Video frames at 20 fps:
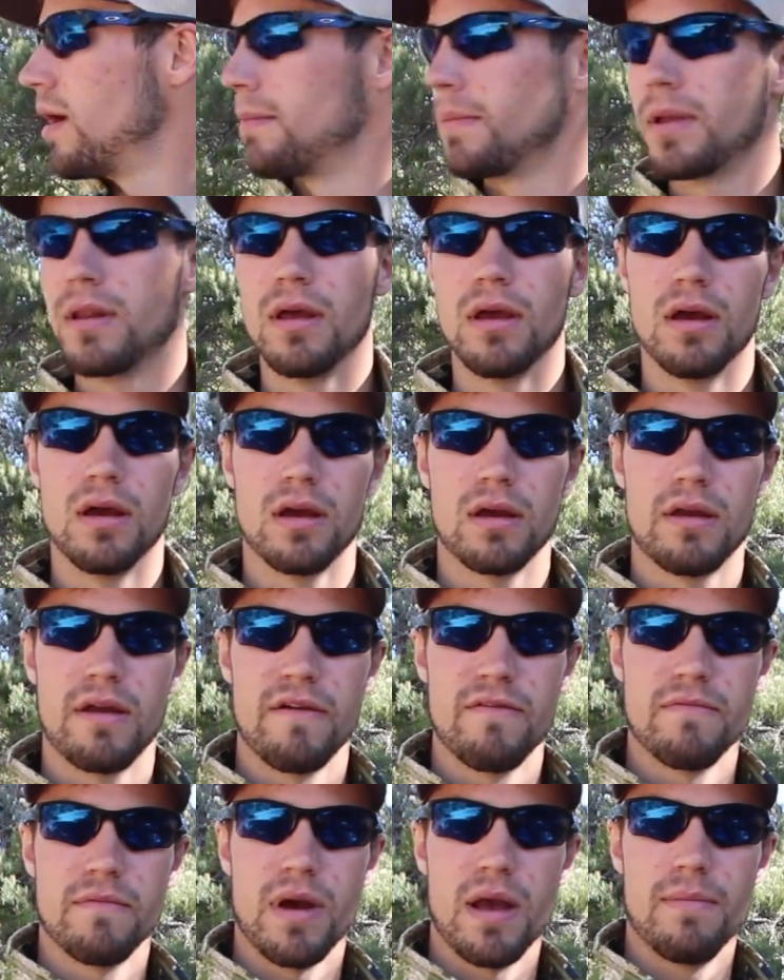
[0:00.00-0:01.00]
I'm gonna
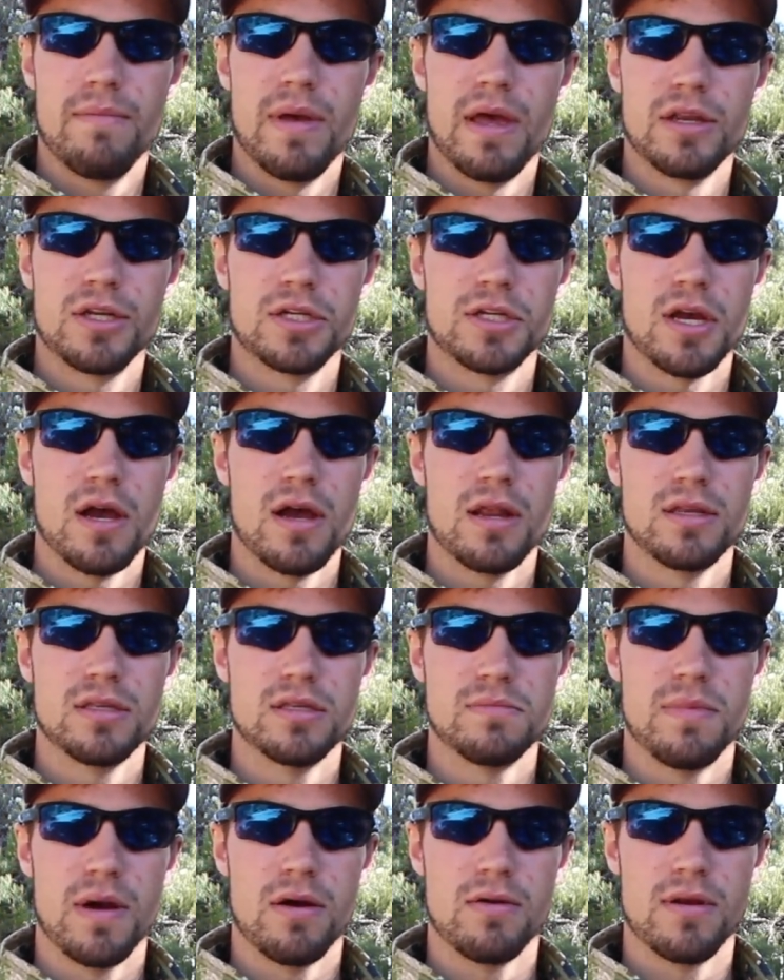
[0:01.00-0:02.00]
give it my best shot.
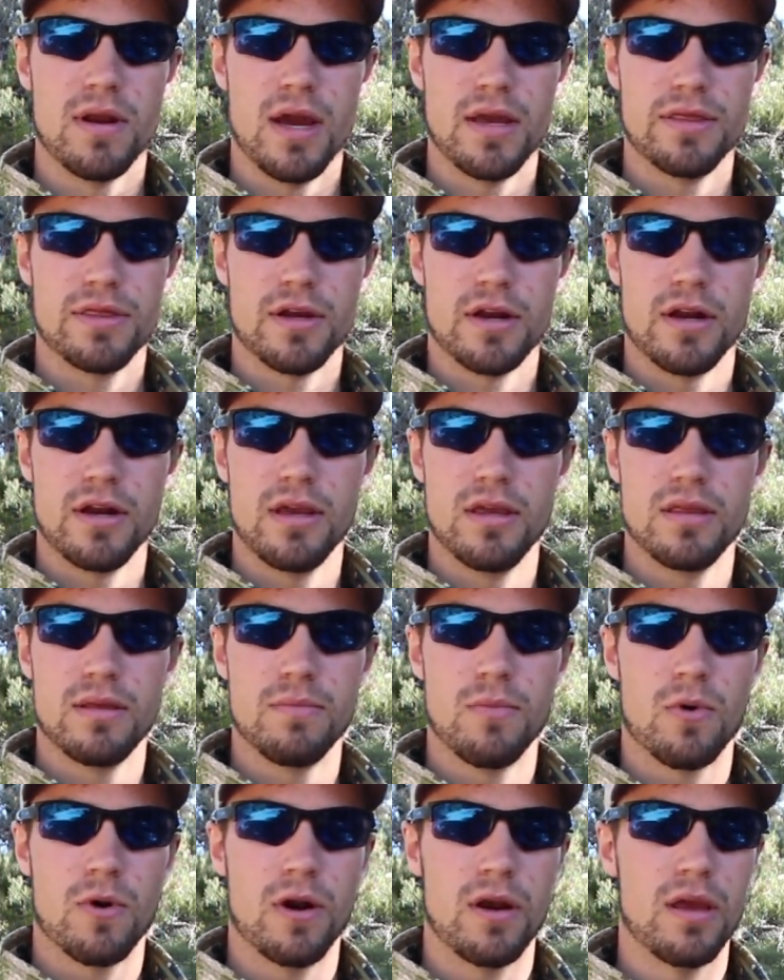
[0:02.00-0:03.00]
It's about 9:30 in the
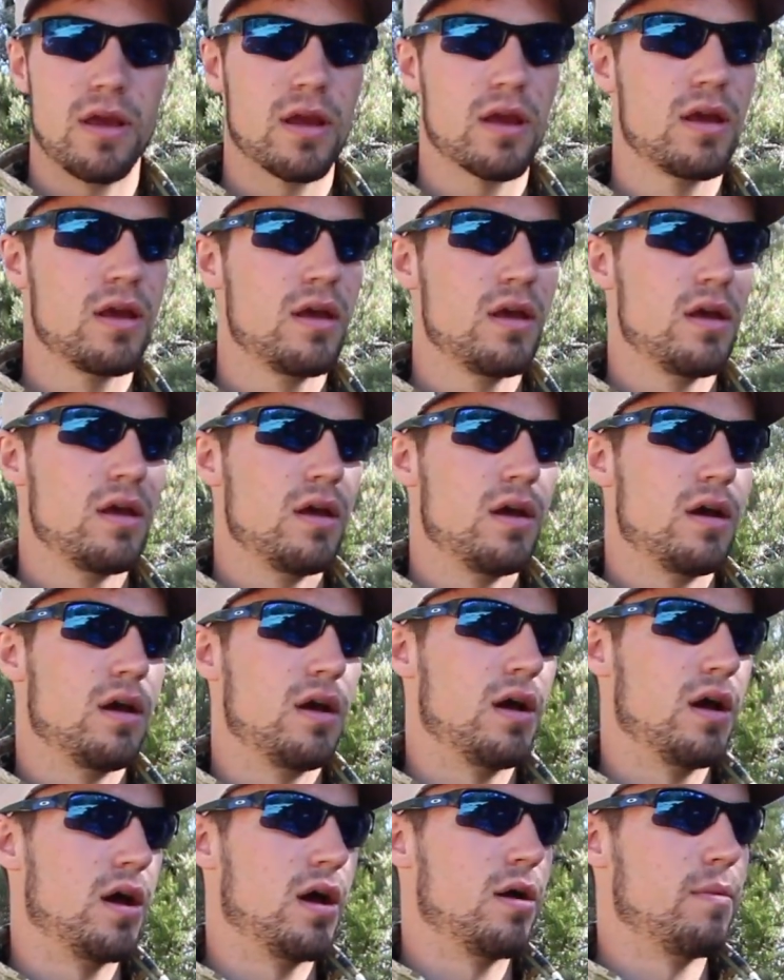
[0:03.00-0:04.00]
morning.
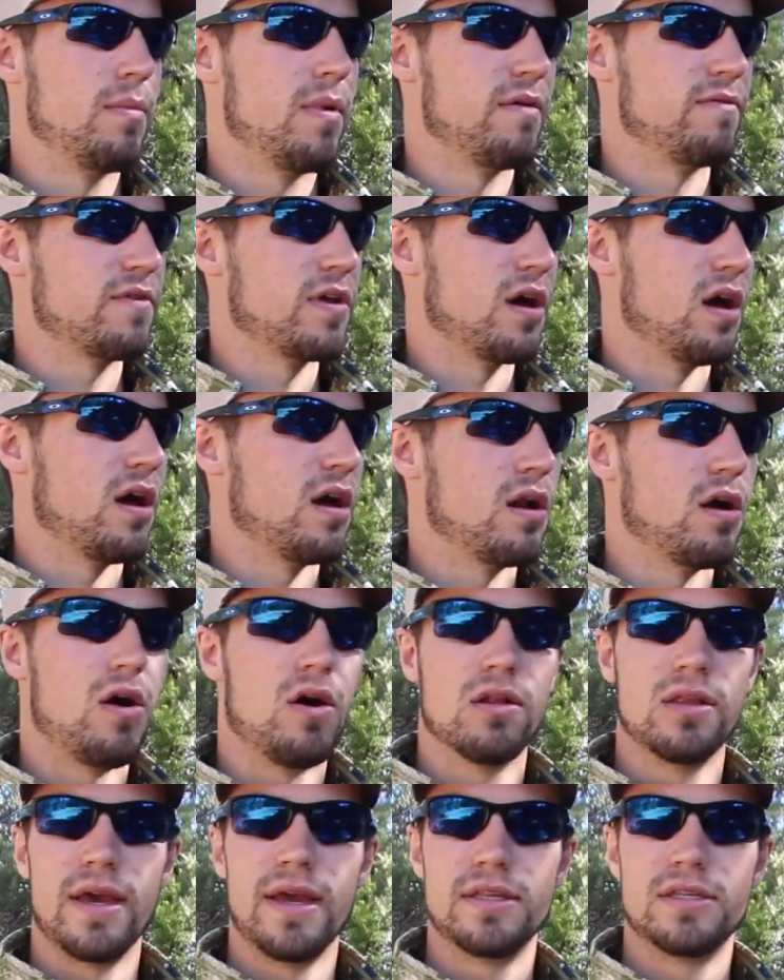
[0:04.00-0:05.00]
I've got
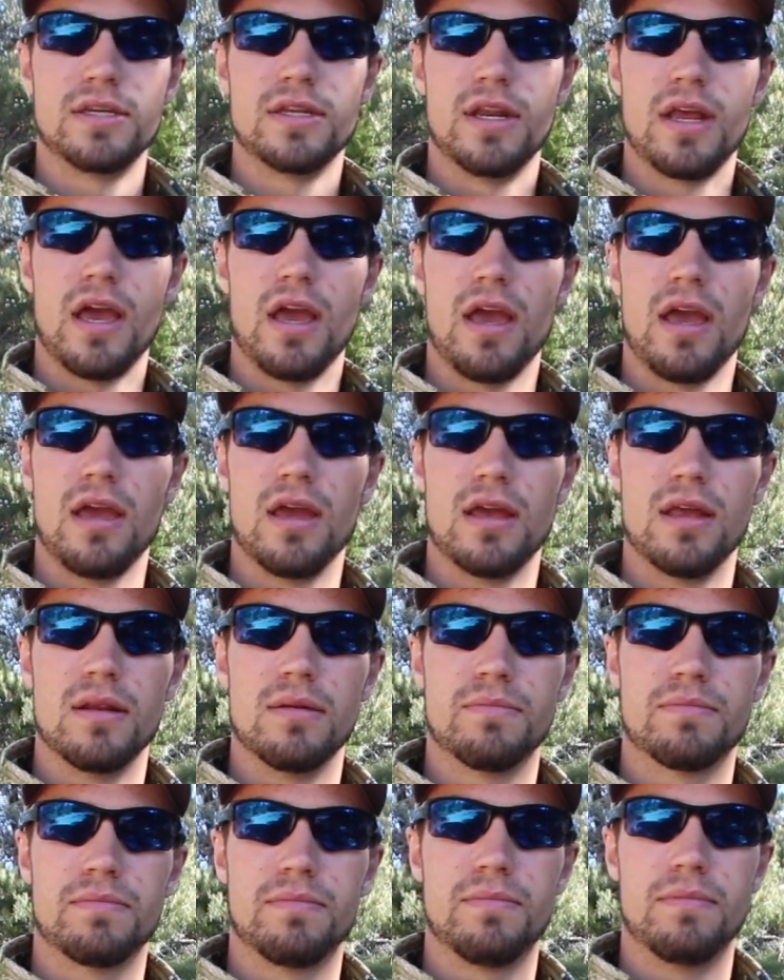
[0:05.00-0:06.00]
all day today
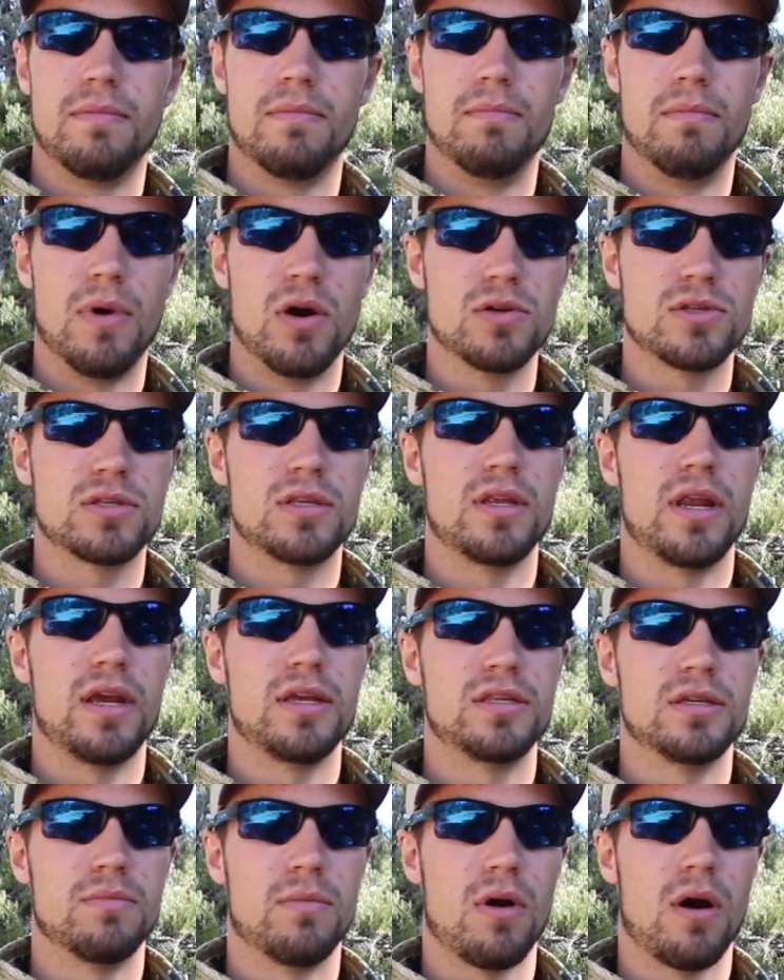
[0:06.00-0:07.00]
and most of the day
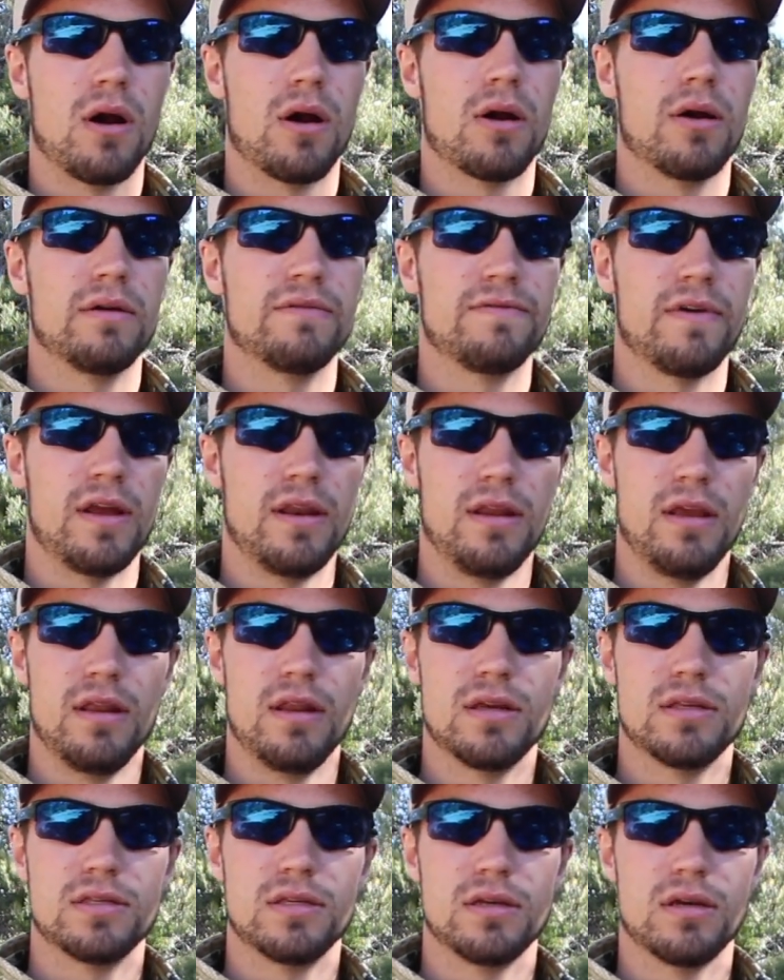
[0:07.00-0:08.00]
tomorrow if I need
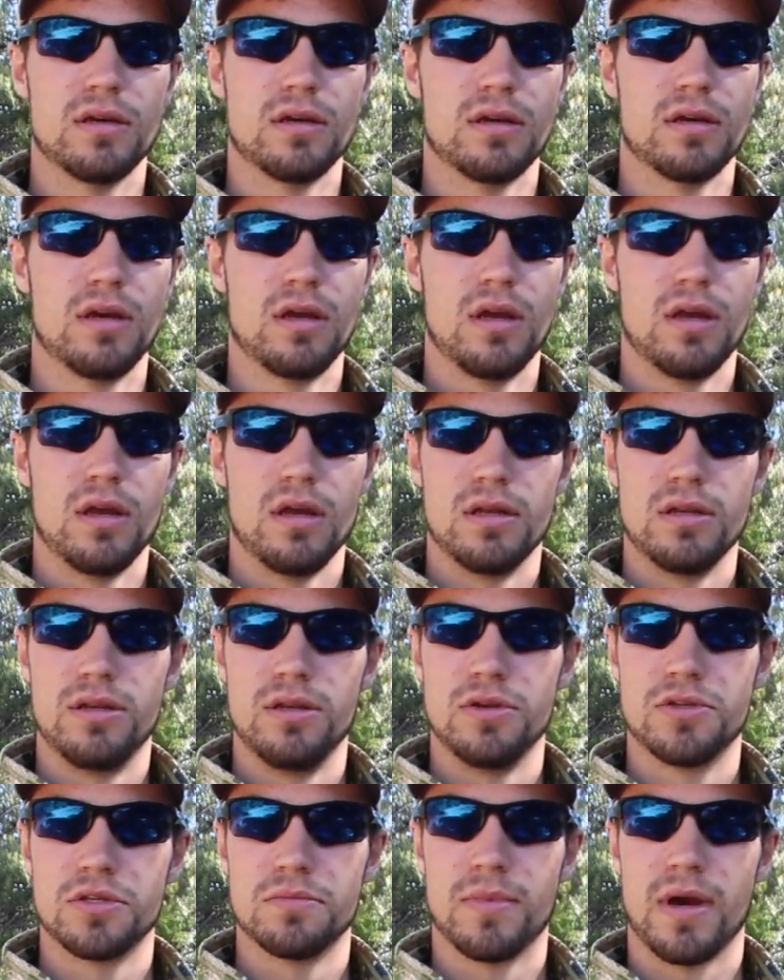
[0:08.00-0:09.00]
it to
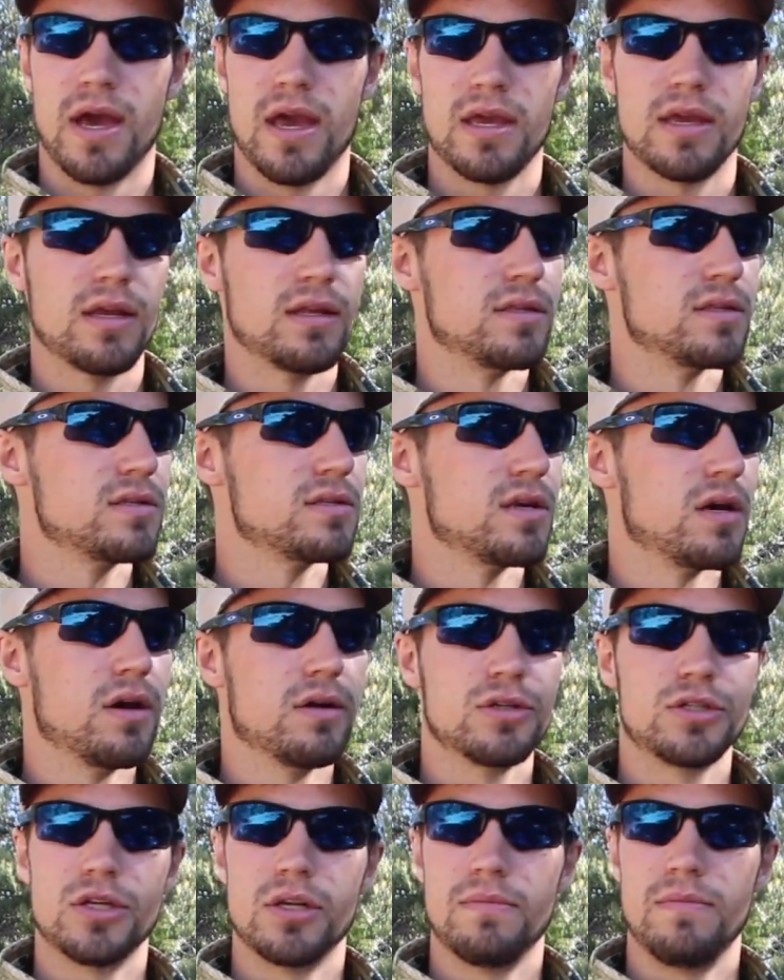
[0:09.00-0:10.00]
do some hiking, so
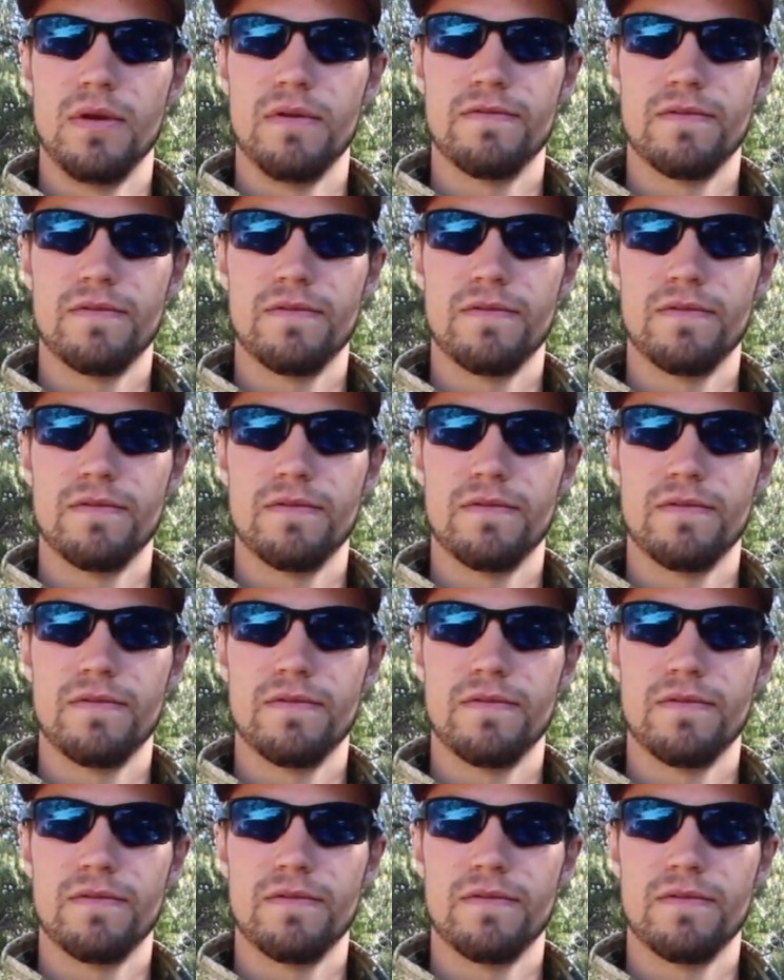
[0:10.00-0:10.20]
it should be